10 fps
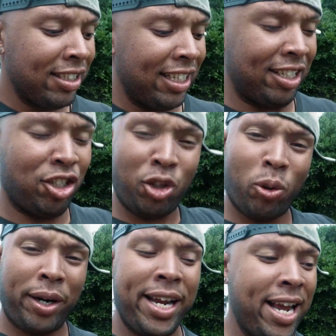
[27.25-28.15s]
See, this
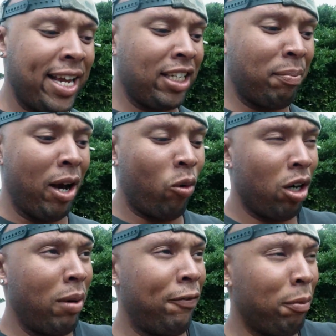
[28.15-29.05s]
story is about
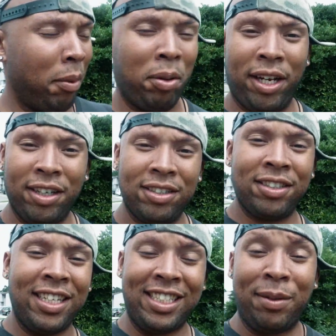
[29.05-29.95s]
one of my football
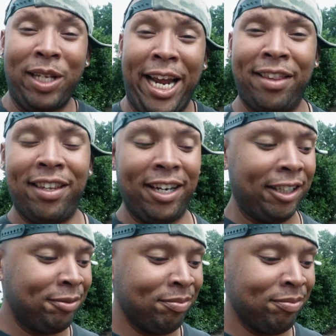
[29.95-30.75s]
players. His name's Anthony.